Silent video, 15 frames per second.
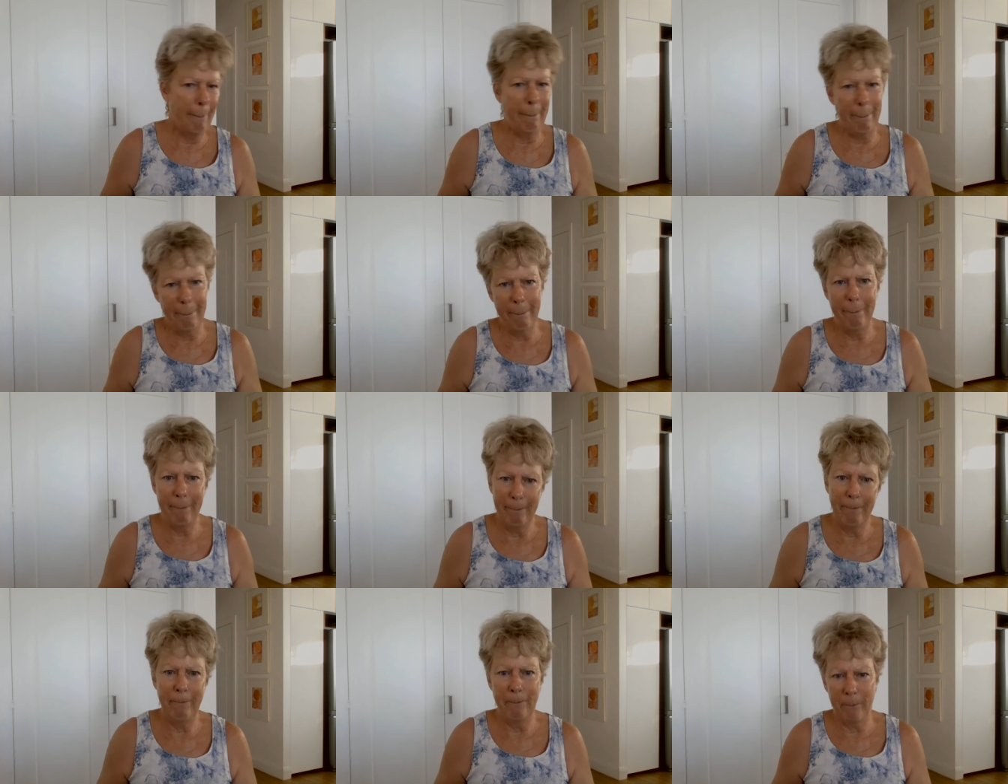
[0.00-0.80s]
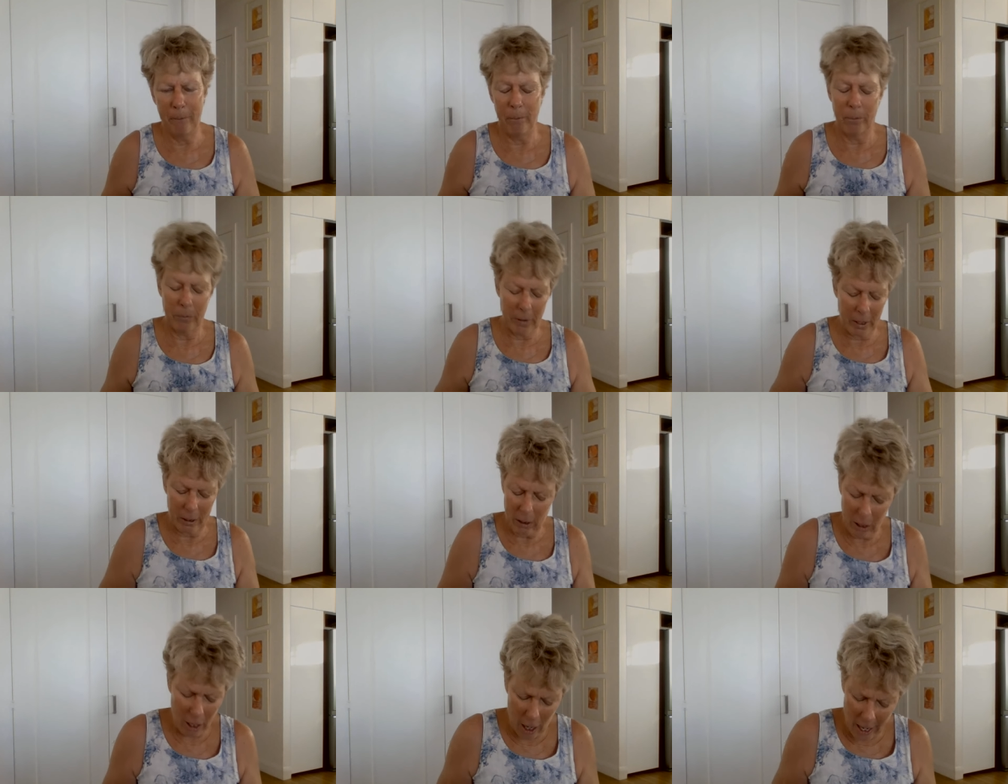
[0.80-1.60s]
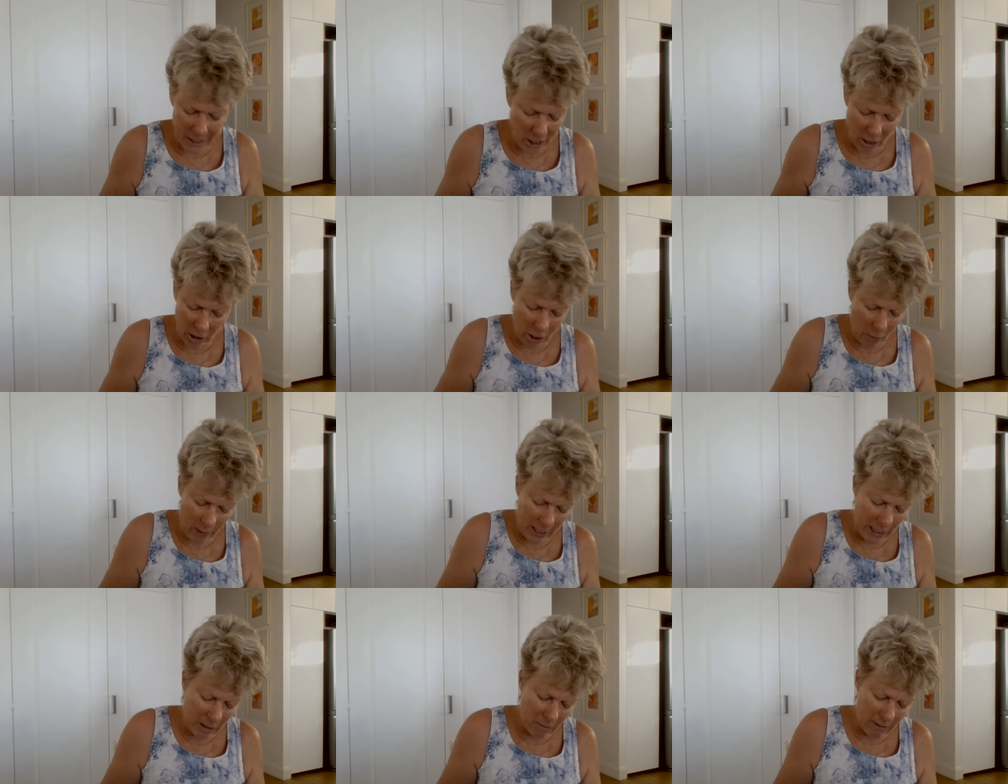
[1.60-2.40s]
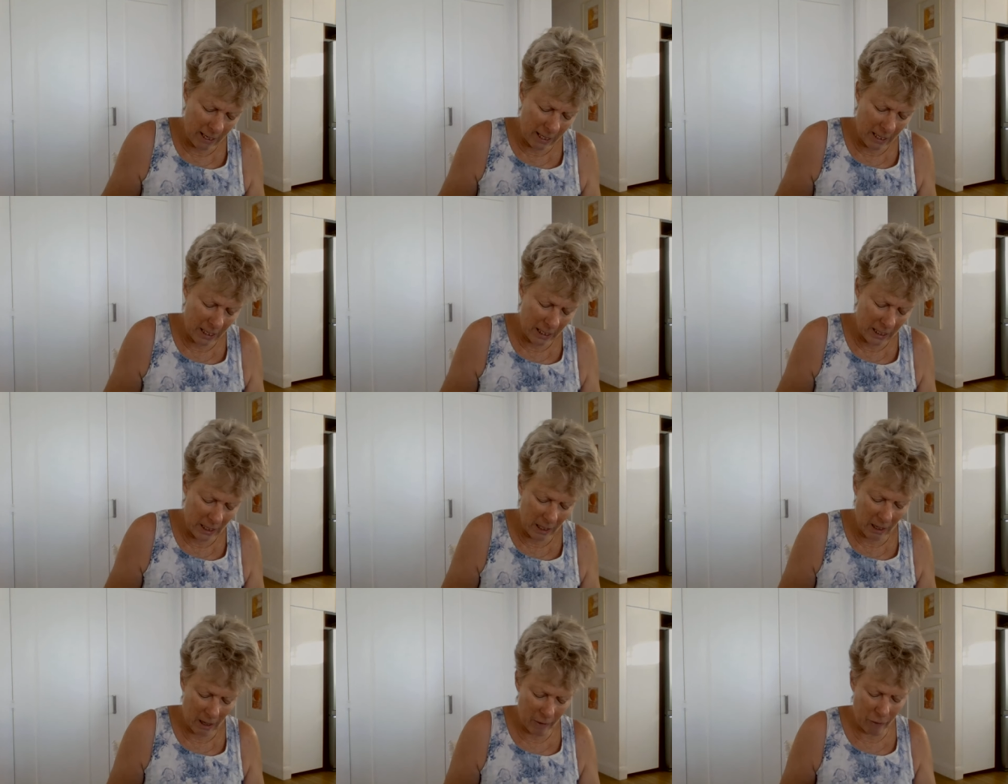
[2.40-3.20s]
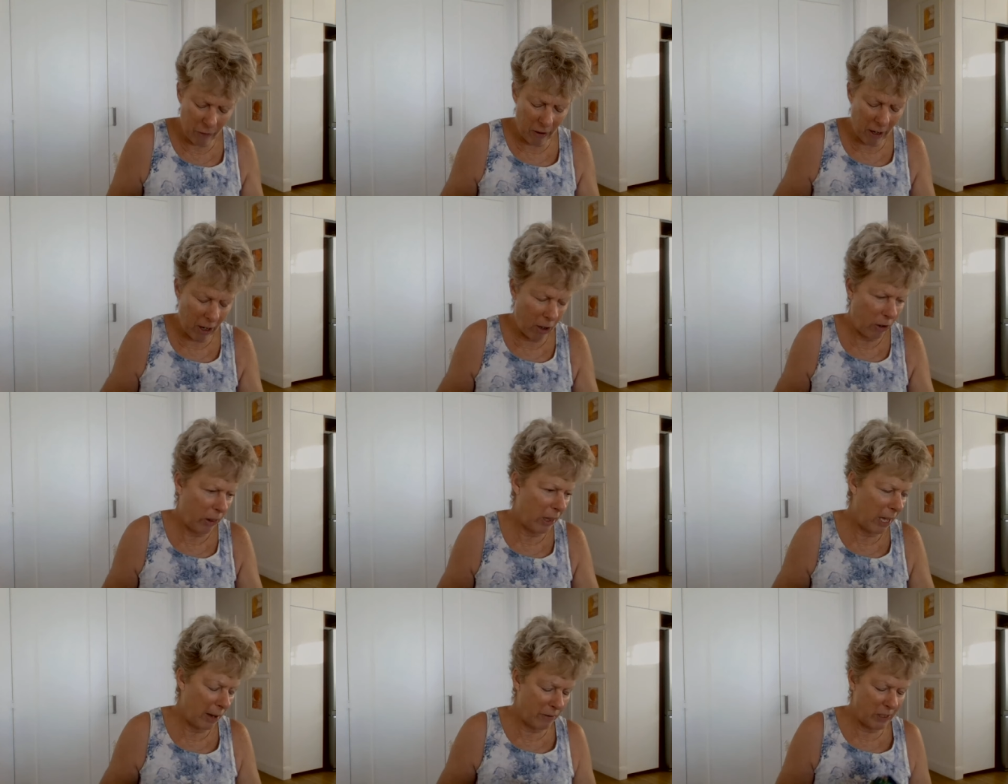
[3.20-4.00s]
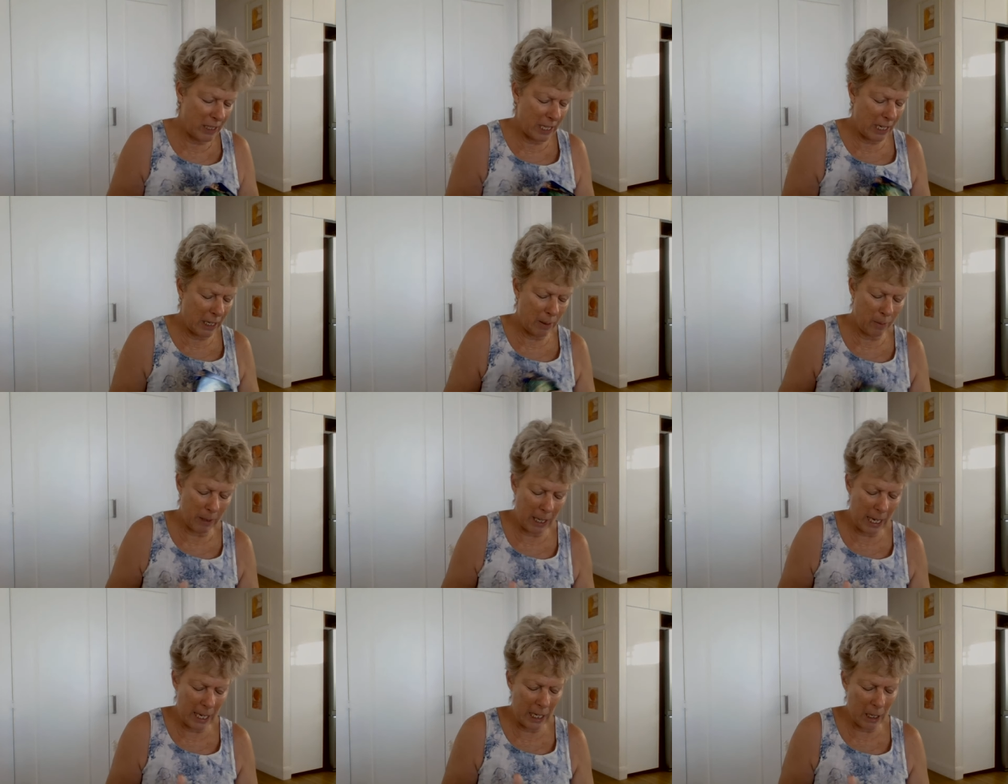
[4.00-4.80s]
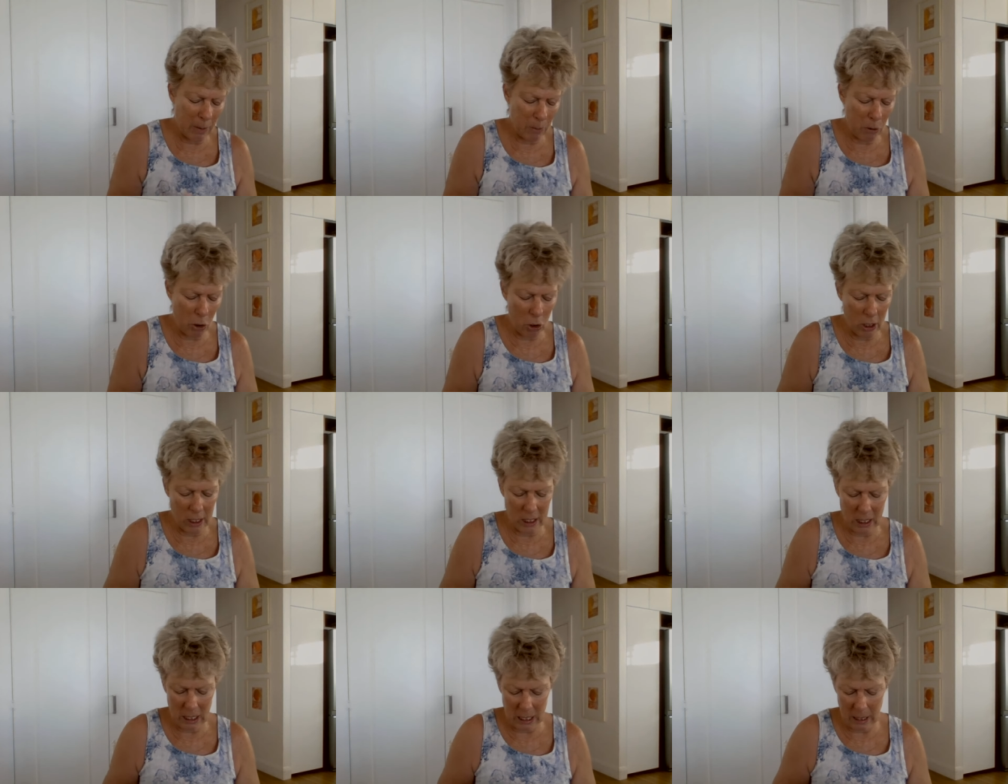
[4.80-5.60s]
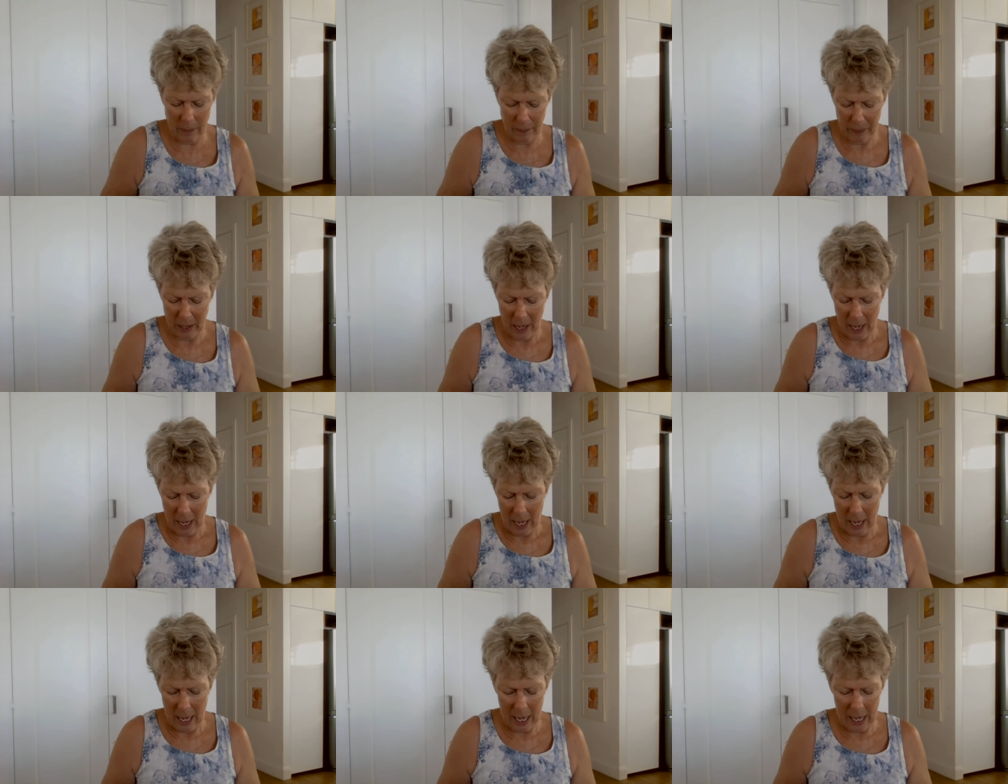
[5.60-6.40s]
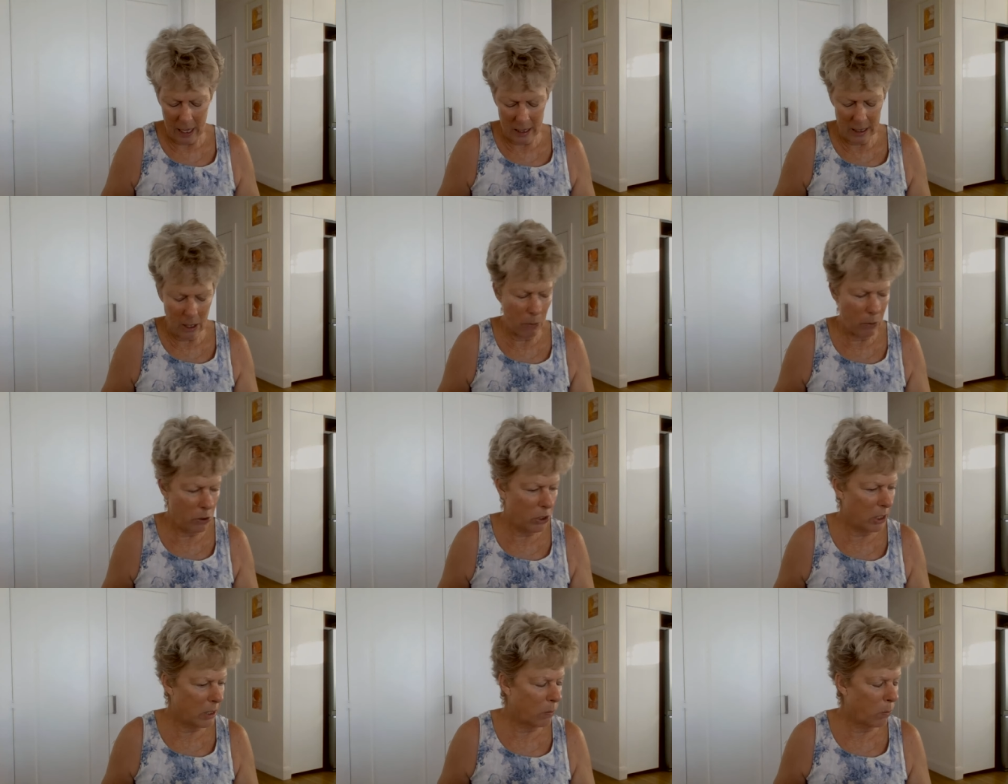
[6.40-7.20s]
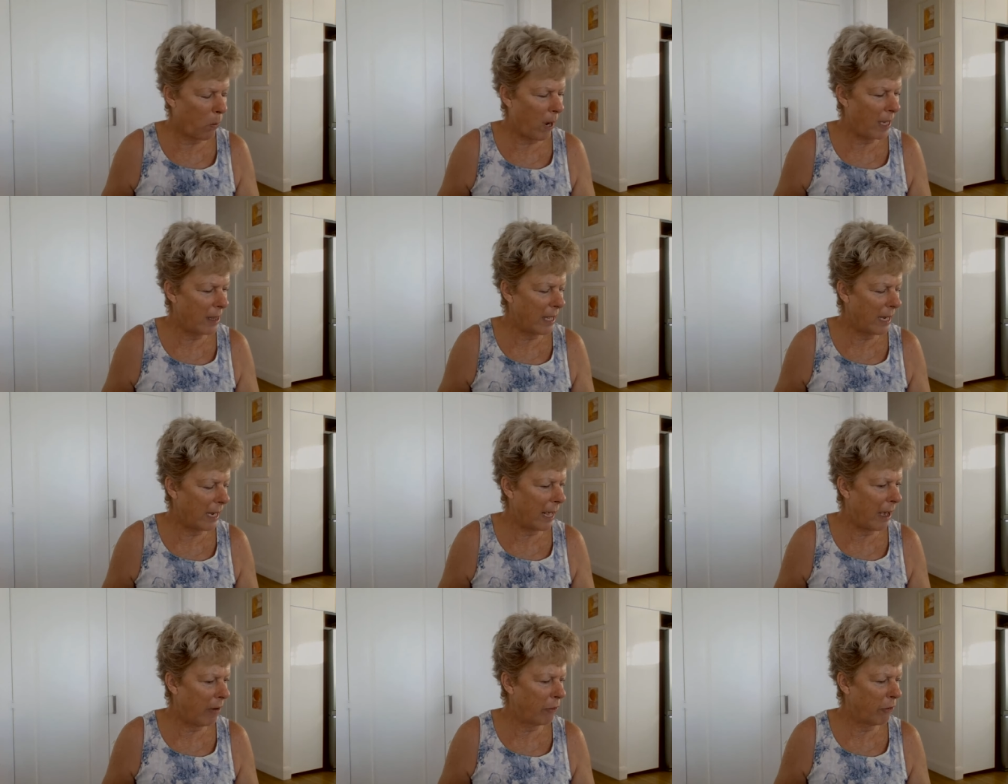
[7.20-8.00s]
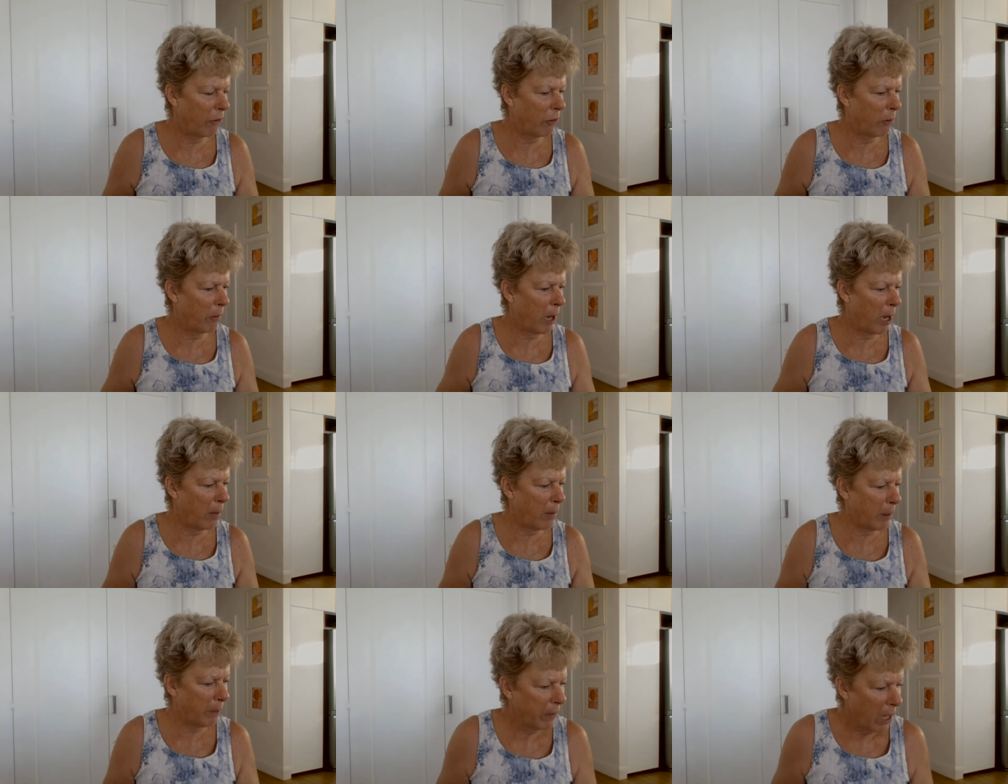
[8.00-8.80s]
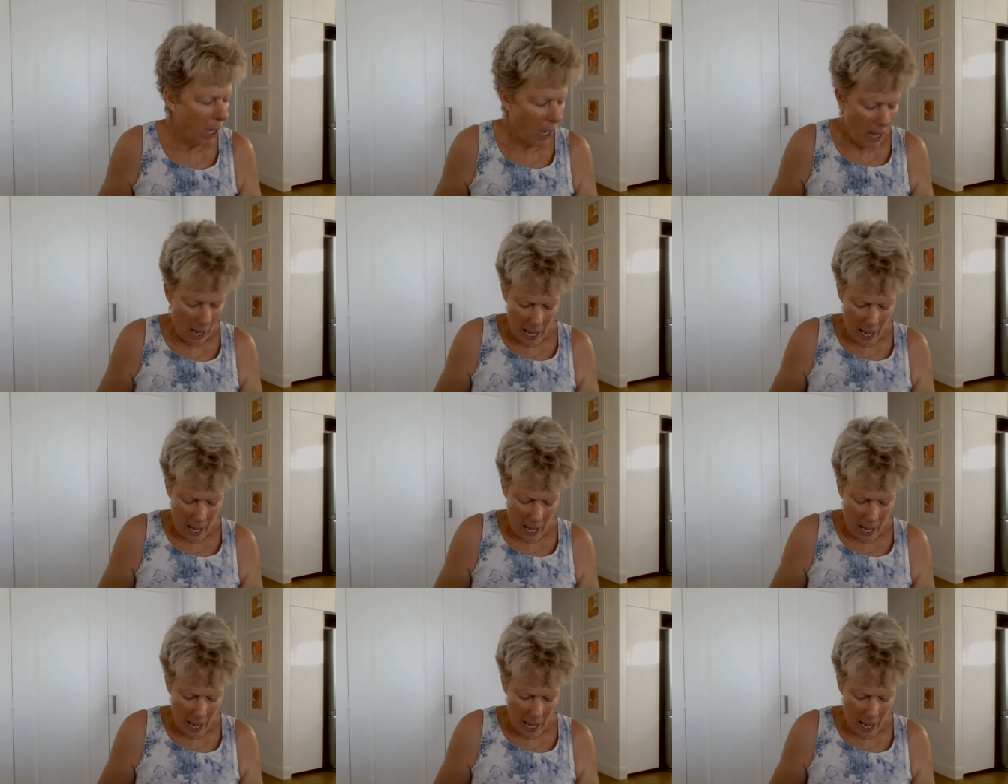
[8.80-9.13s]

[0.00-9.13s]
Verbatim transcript: I don't know any readers that I follow have seen him getting immunity. Uh, so we'll just wait that out for the moment.